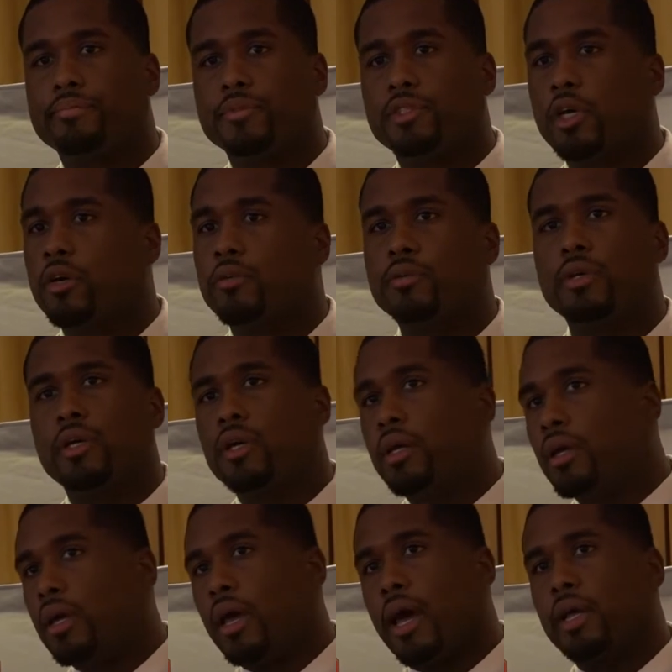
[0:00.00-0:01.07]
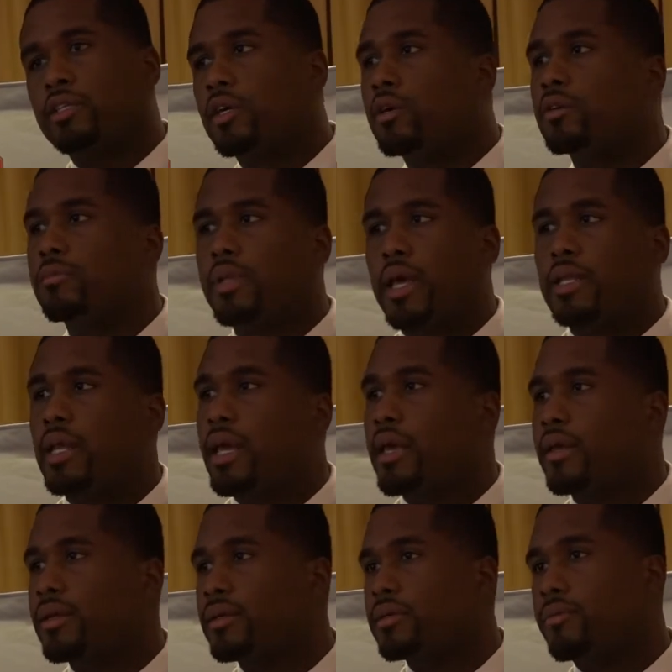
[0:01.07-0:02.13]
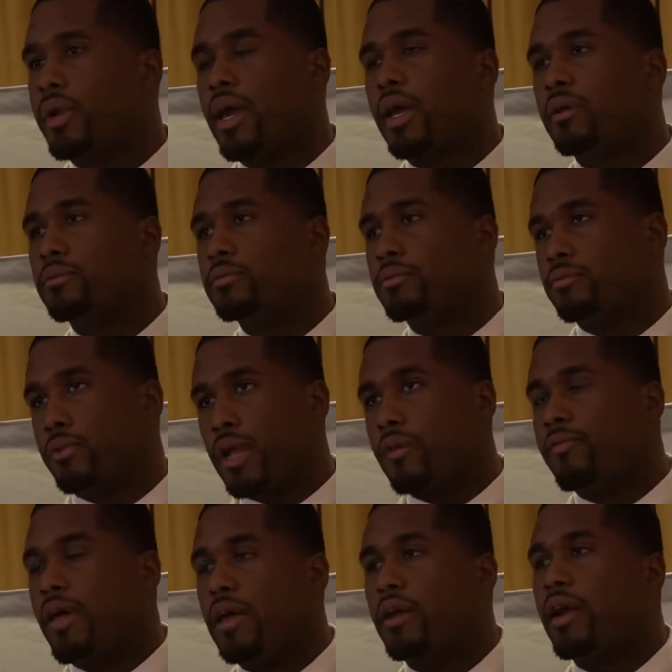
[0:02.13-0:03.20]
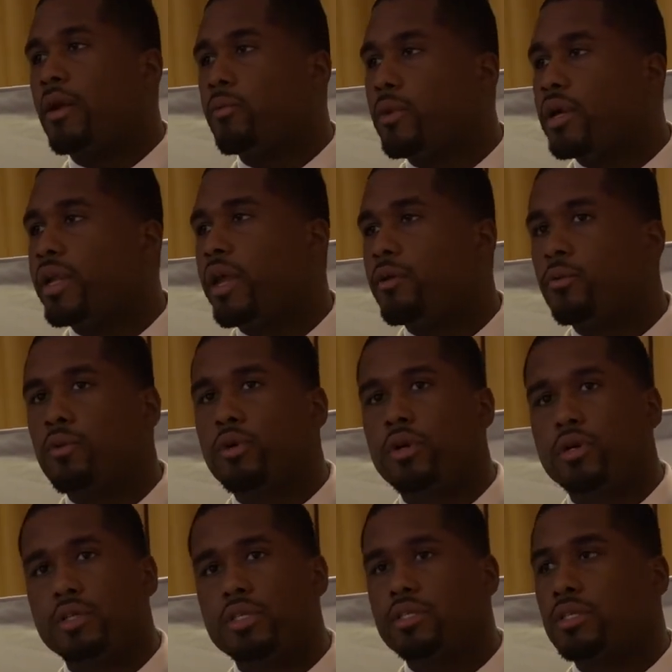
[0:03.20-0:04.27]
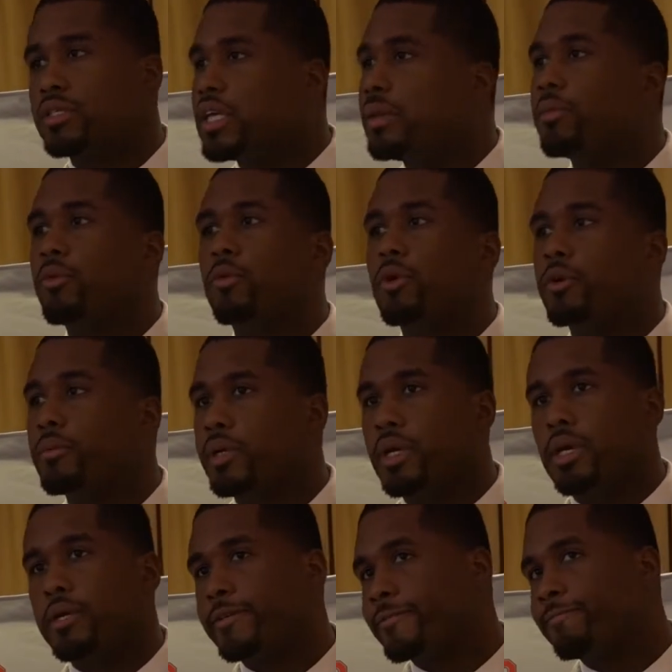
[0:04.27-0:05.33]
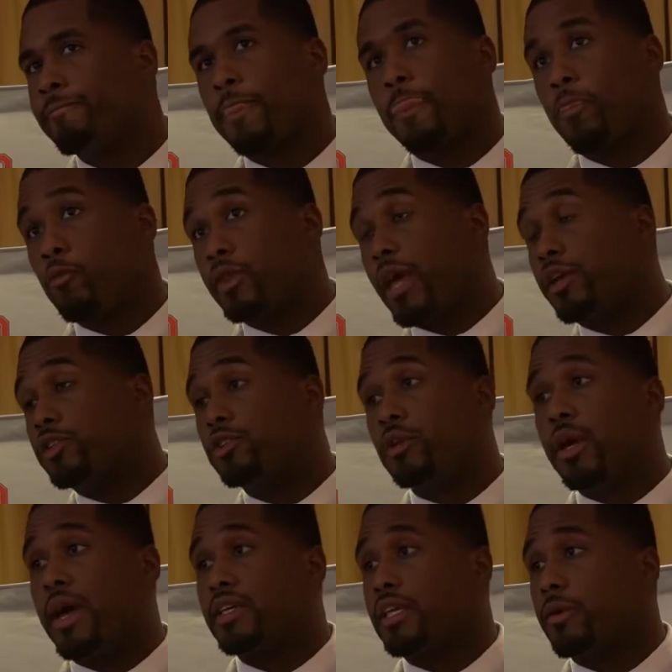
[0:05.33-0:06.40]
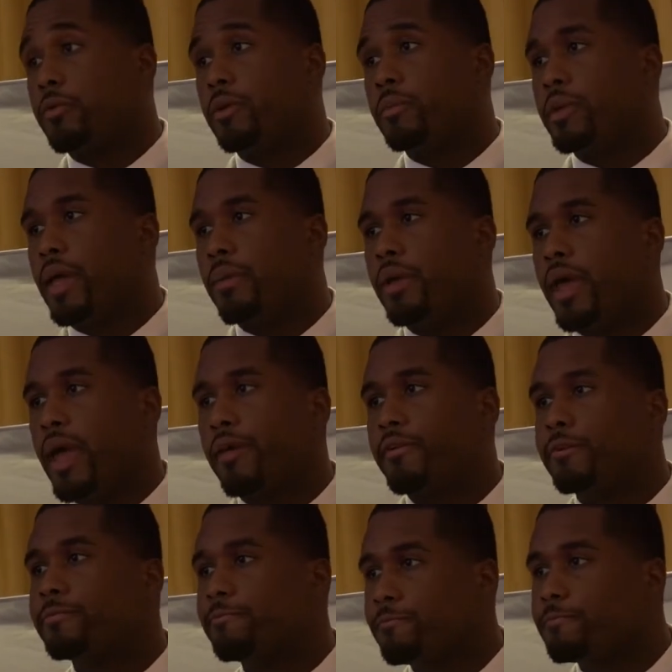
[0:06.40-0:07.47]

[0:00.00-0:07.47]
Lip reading: so I told him that day when I found out I won that award, this is a team award, because without you guys, I wouldn't be able to have it.